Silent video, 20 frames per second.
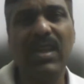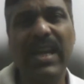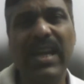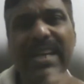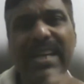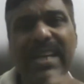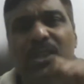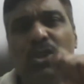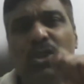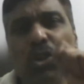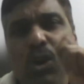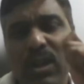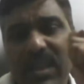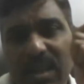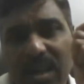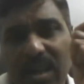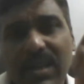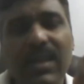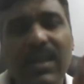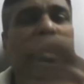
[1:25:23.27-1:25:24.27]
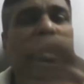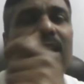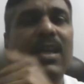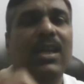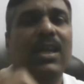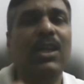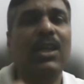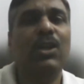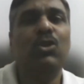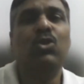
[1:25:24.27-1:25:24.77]
and shortcut
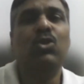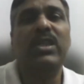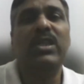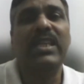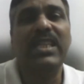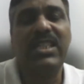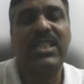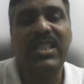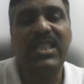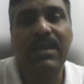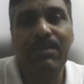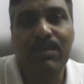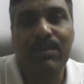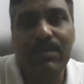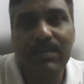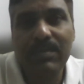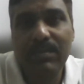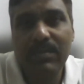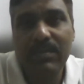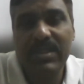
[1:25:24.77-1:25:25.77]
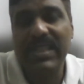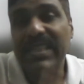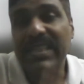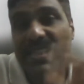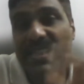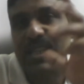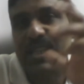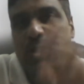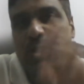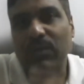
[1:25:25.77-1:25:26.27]
to teach them
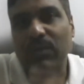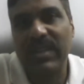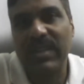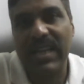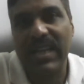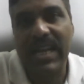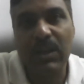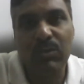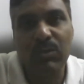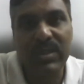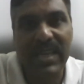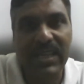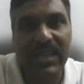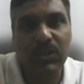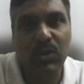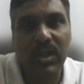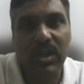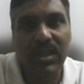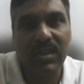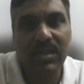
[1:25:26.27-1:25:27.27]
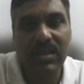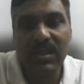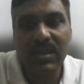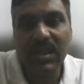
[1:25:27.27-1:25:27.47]
syntax of the language actually.